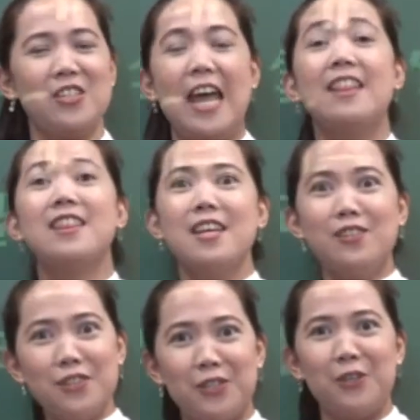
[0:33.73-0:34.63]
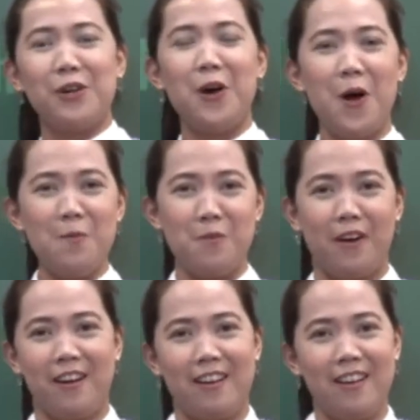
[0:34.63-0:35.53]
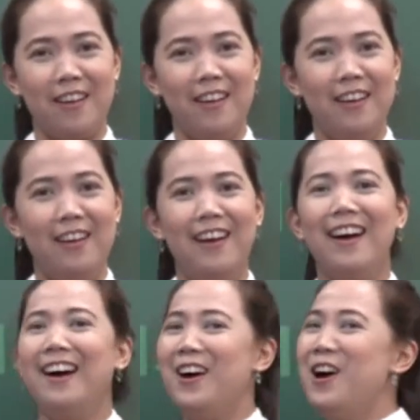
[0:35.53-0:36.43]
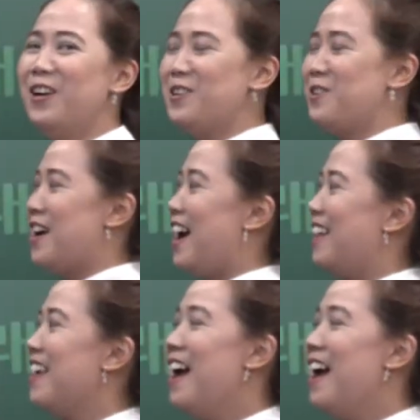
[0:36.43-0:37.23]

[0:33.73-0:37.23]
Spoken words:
And did you do your homework? All right.